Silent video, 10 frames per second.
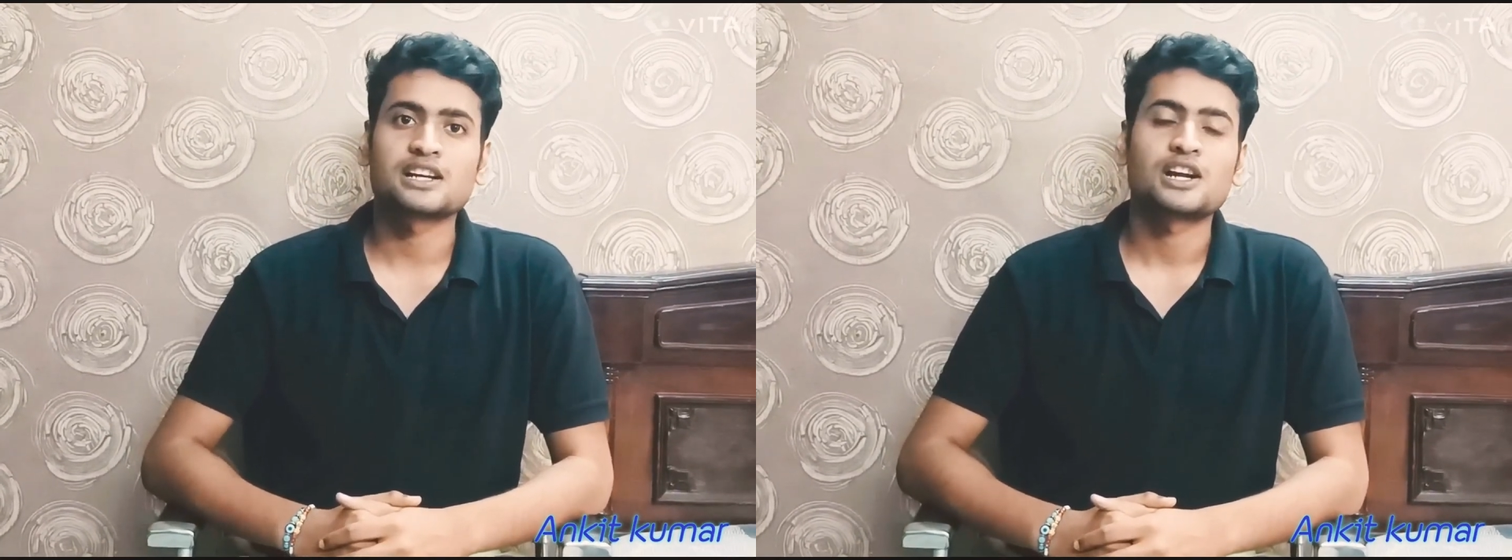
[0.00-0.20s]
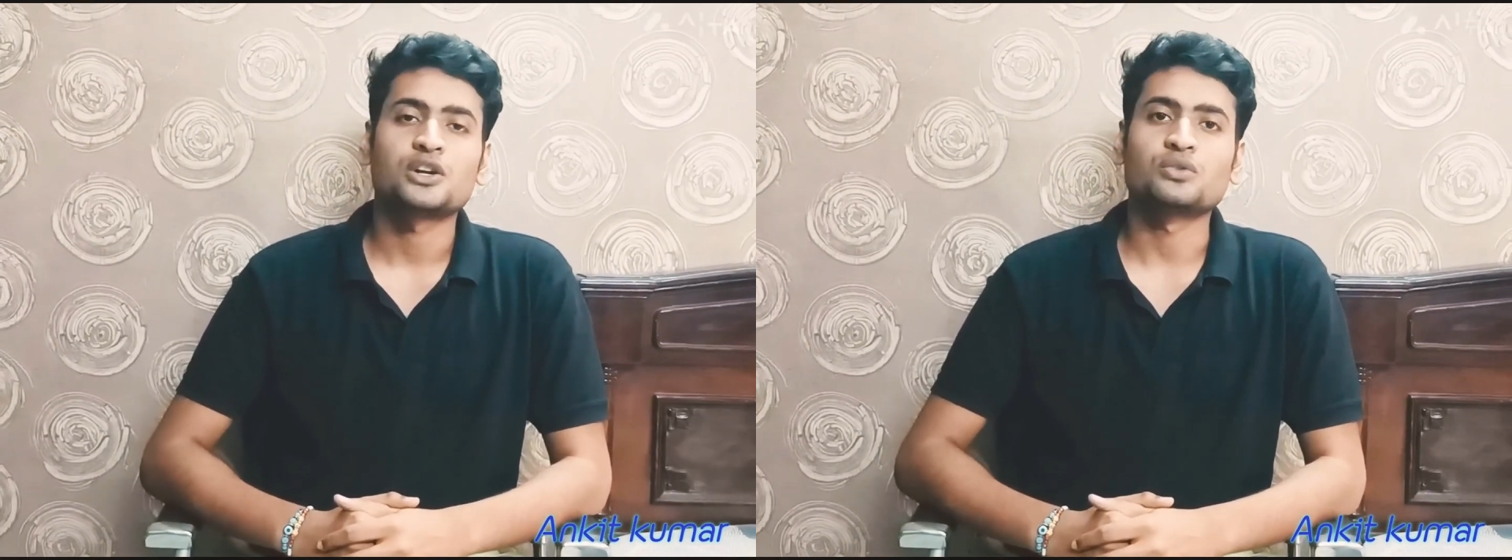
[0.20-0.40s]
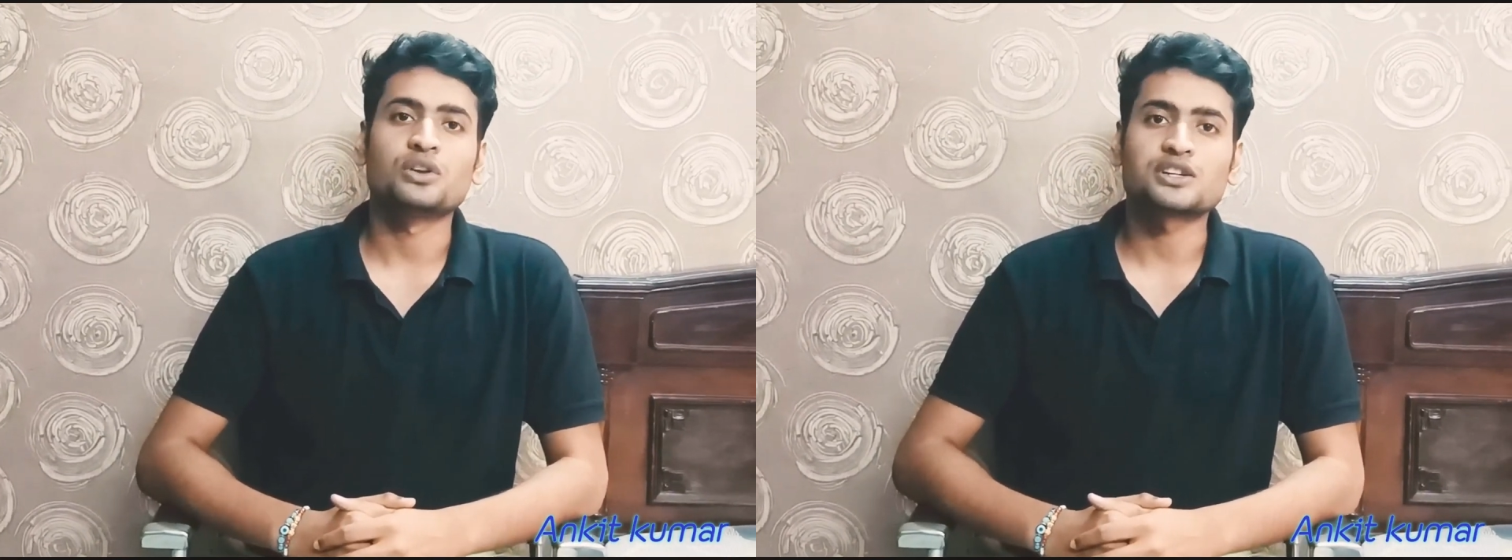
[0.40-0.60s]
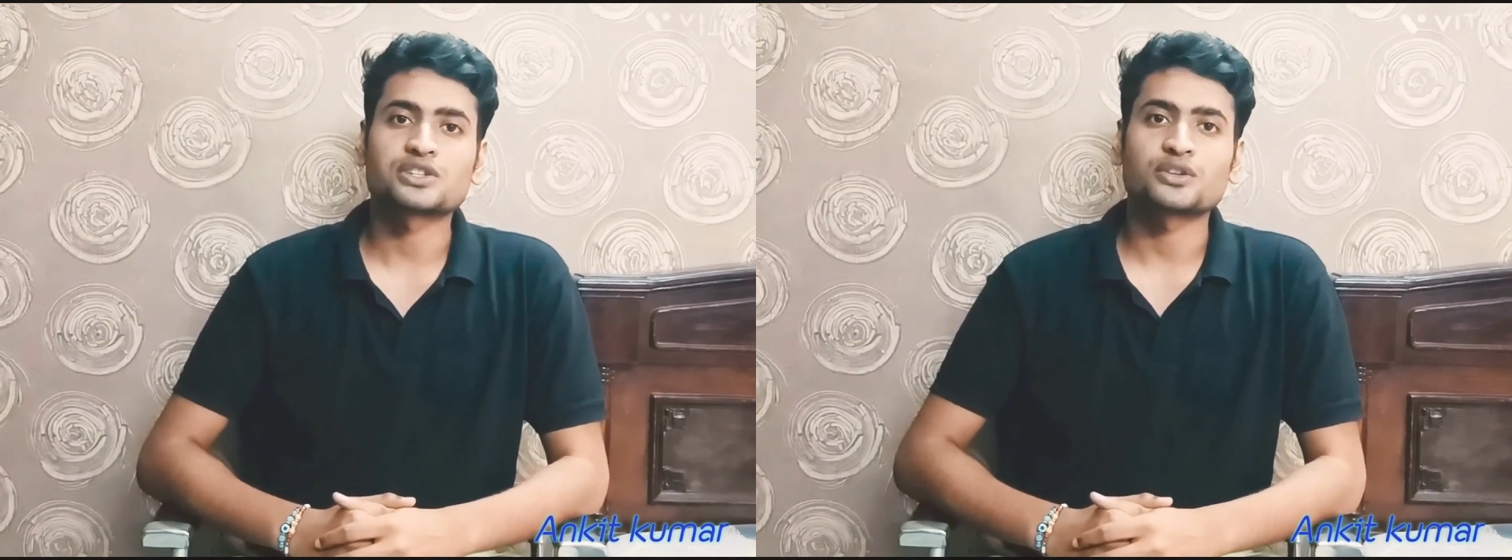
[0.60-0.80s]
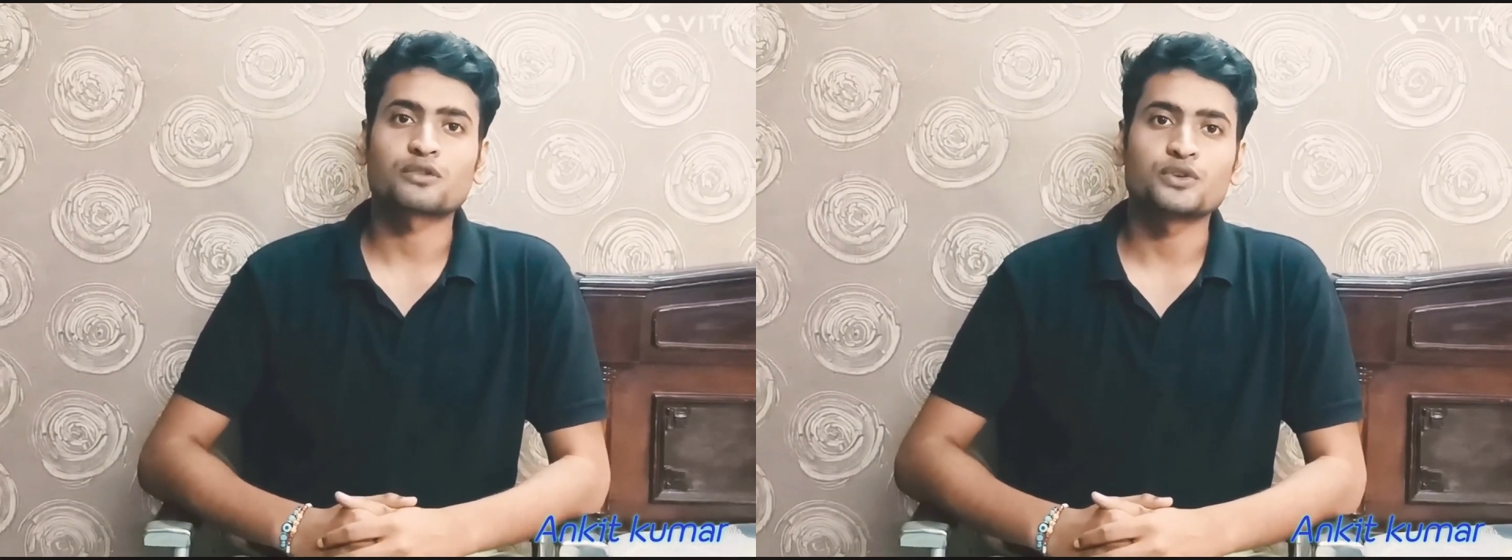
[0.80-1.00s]
to nurture
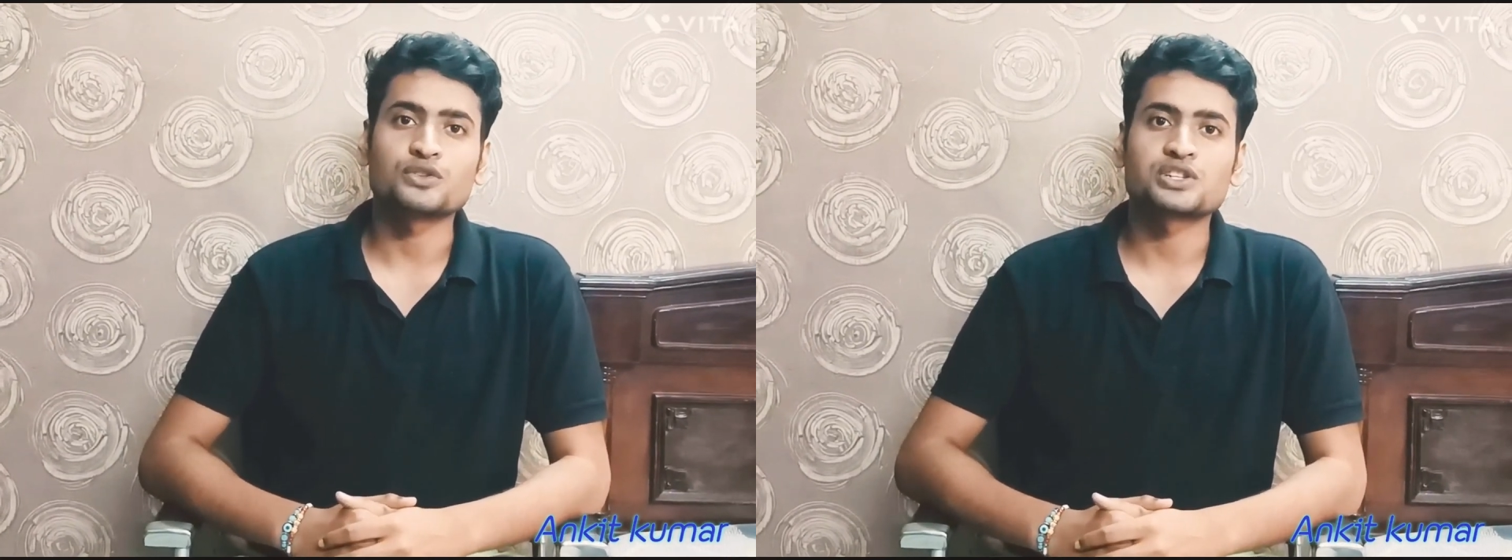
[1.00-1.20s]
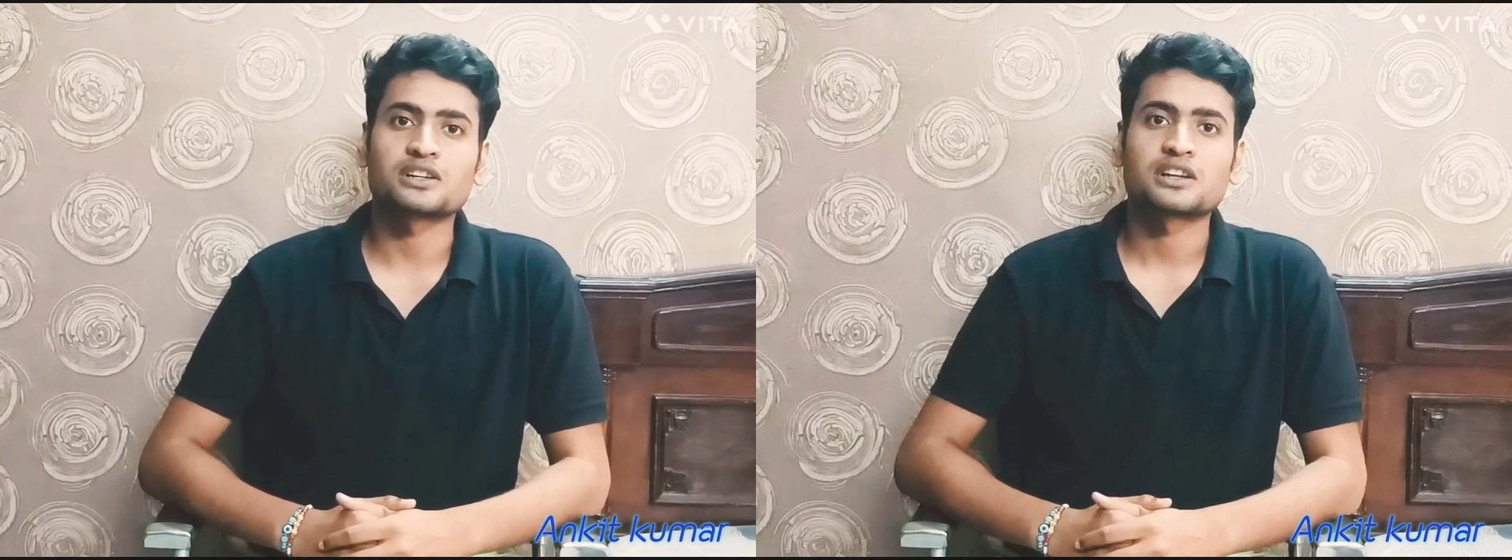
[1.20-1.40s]
your future